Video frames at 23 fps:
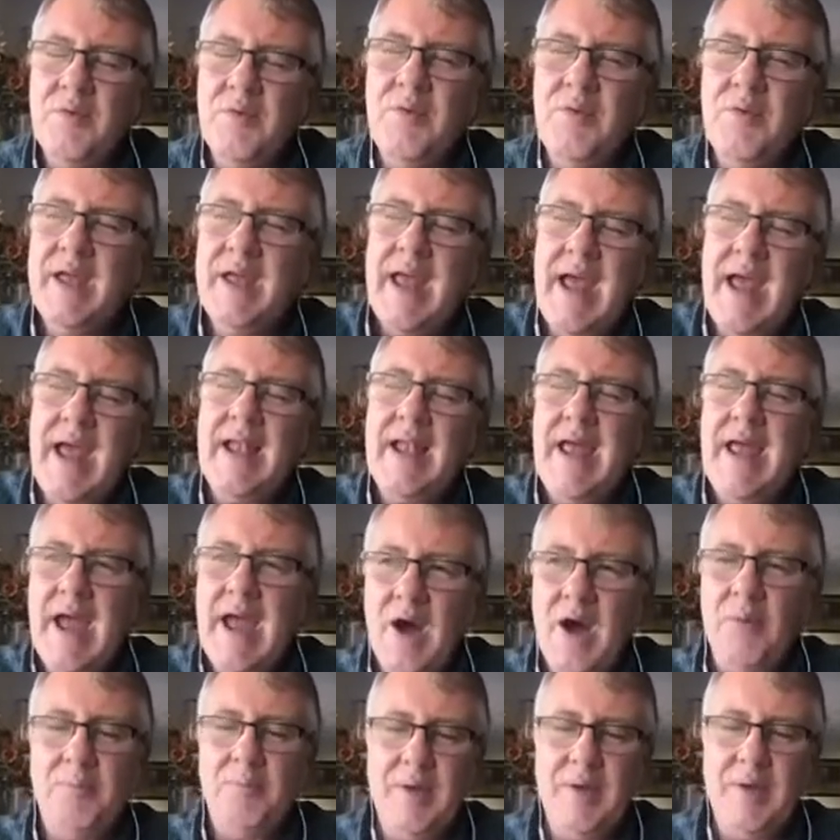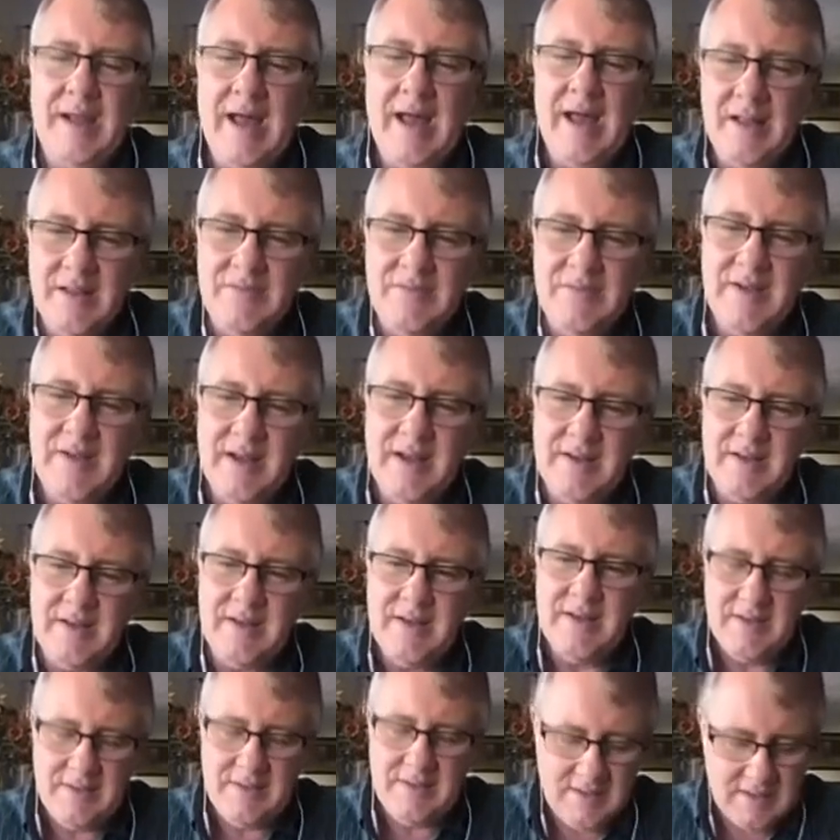can't help but elevate
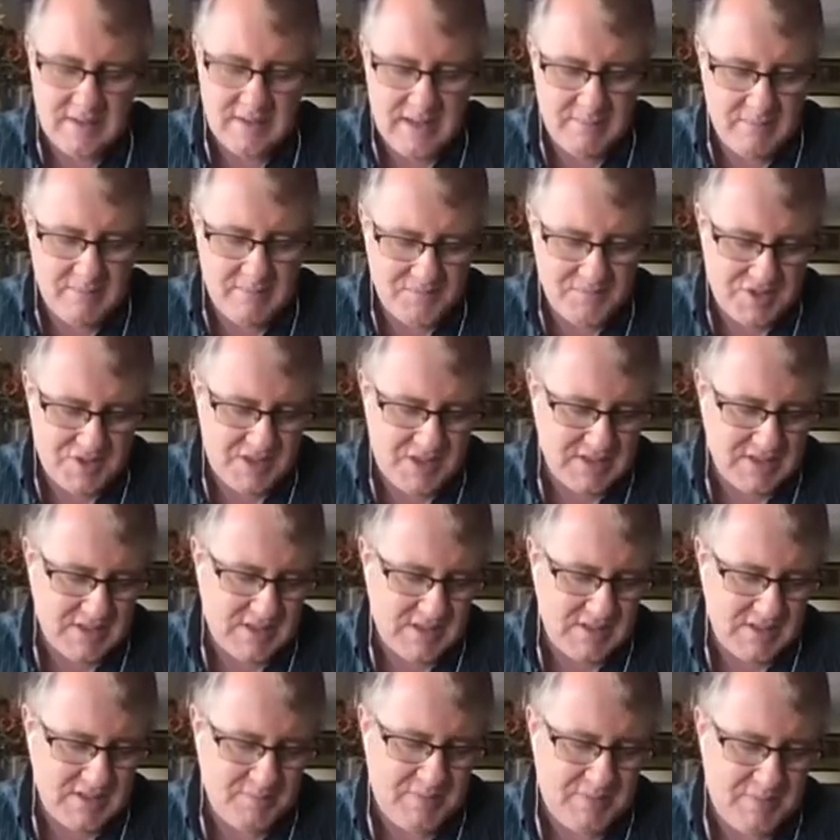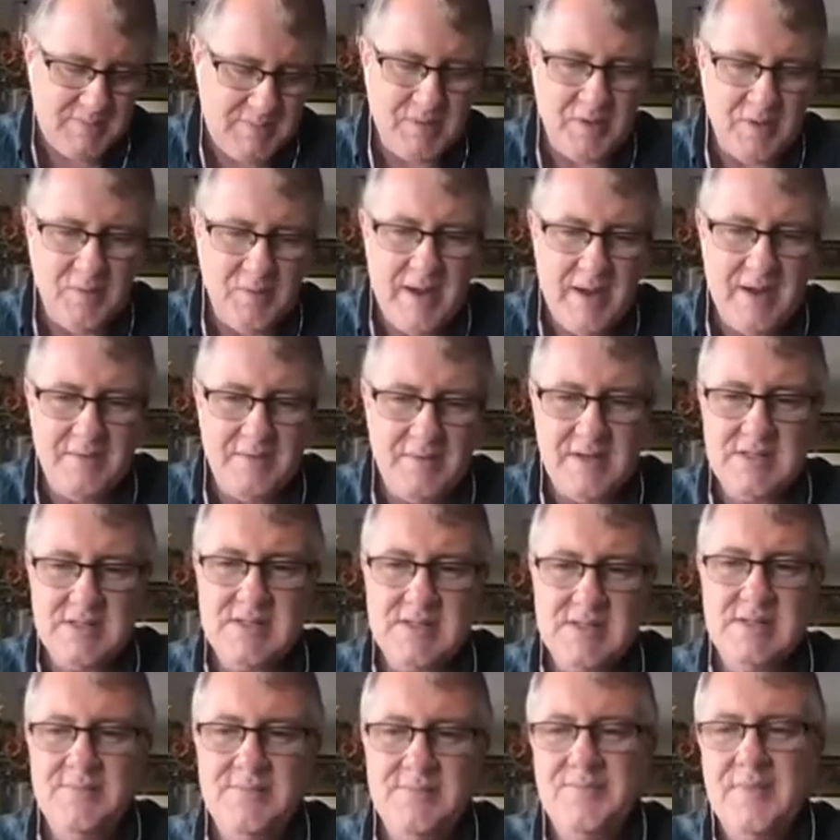the name of Jesus and the people around
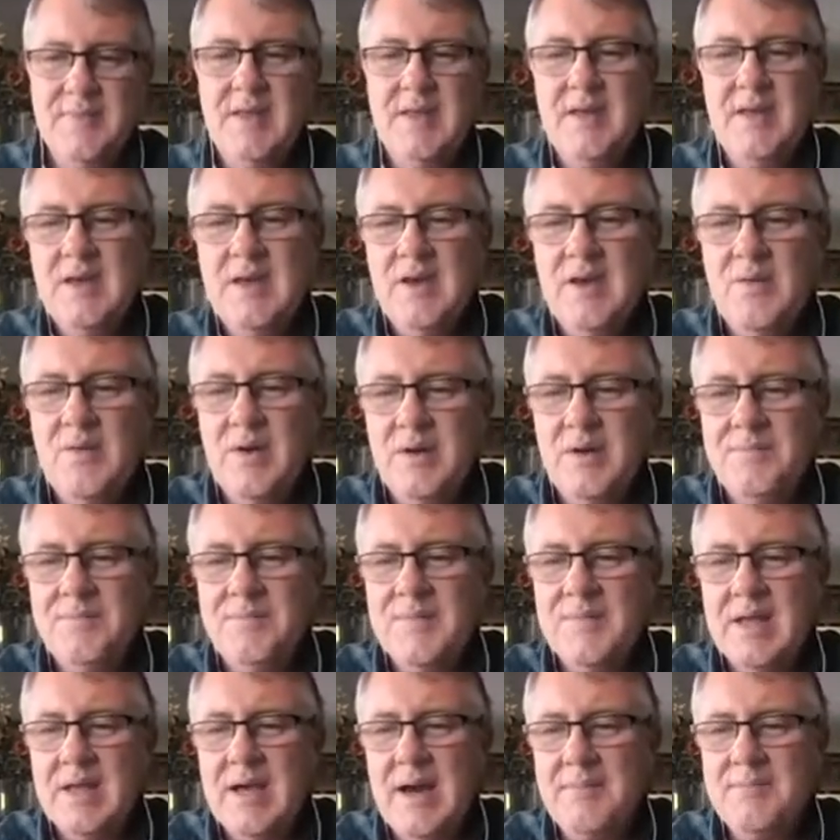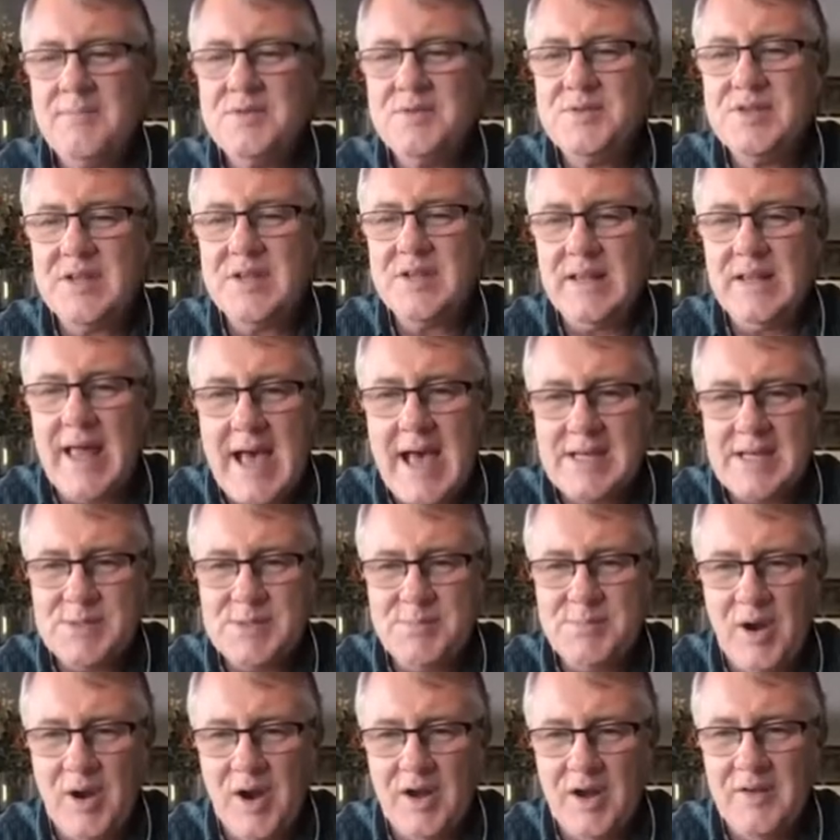us. Well, come to the last
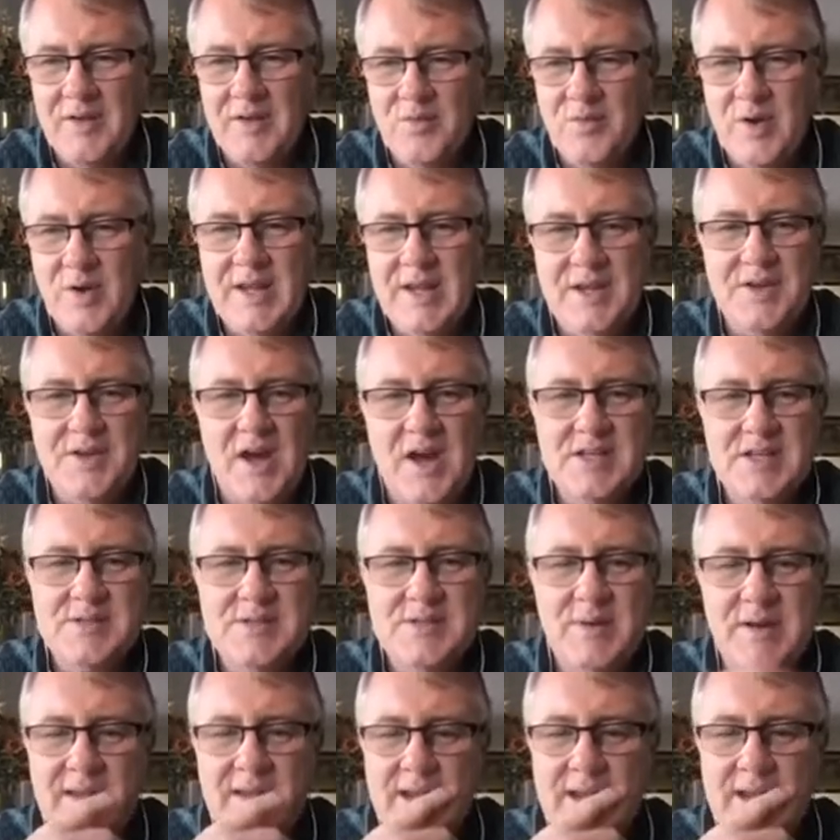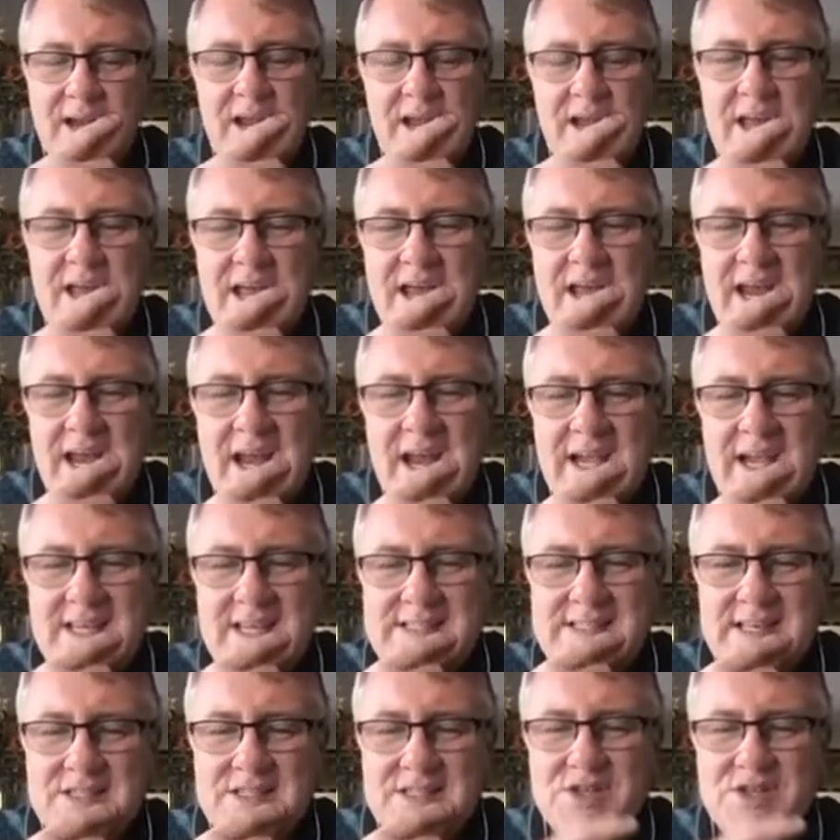part of what he talks about here. And he
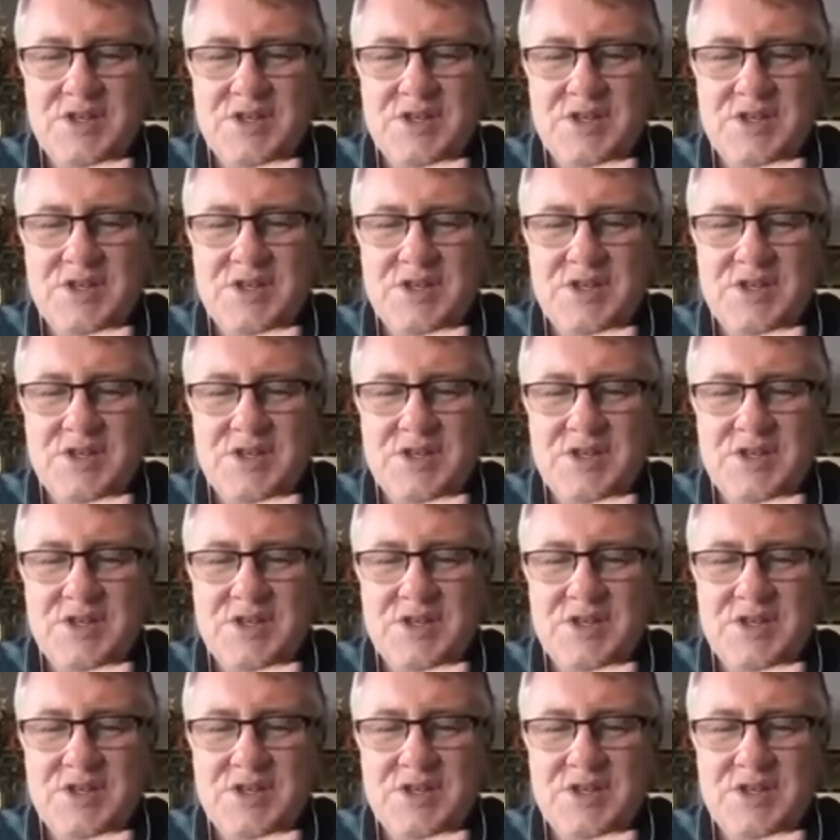says,